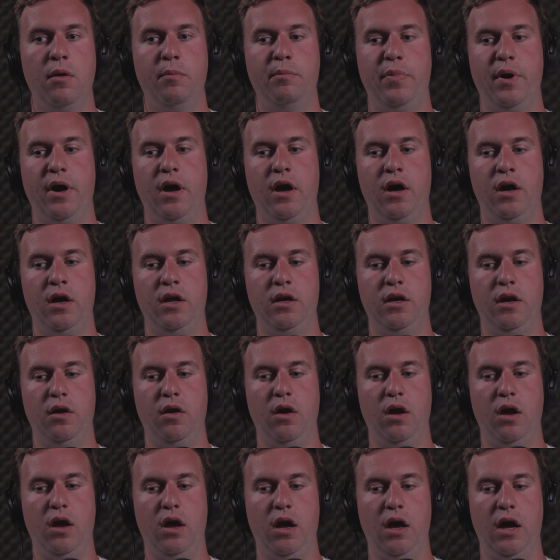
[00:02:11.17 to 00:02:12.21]
But
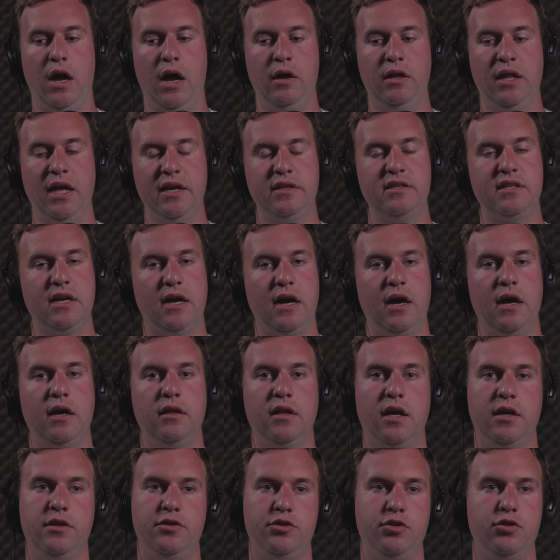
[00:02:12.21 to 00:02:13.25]
I like to
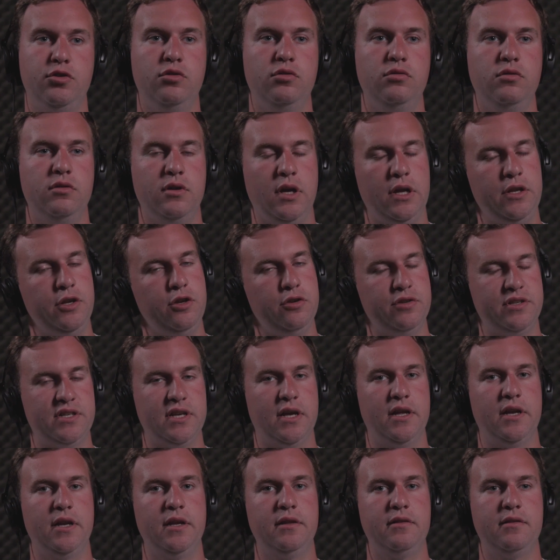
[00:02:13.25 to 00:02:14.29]
highlight too, and you
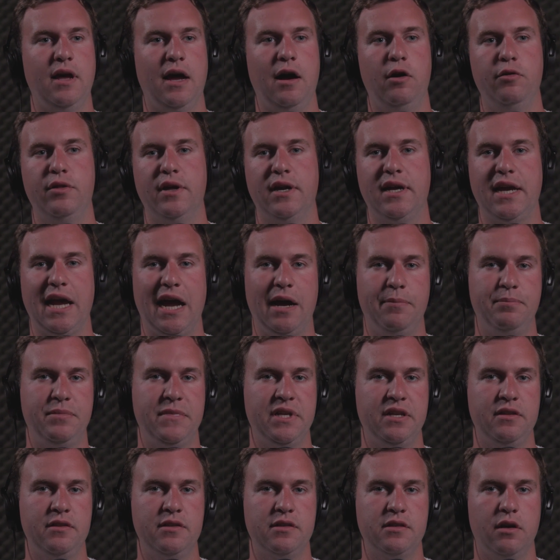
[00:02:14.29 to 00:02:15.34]
said it, how the
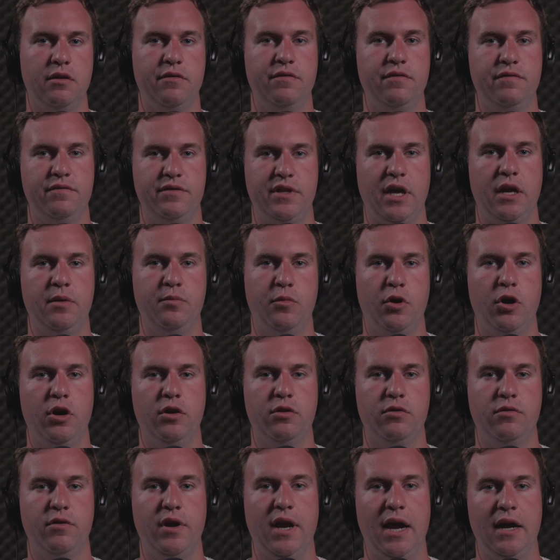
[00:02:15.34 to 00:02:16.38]
captains of
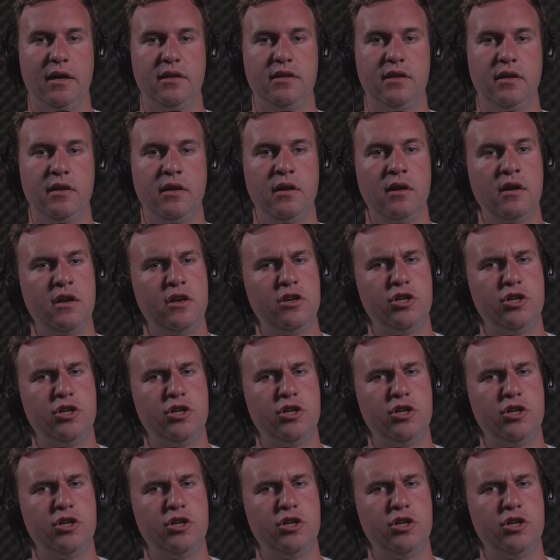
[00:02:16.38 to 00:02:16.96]
Denmark reacted.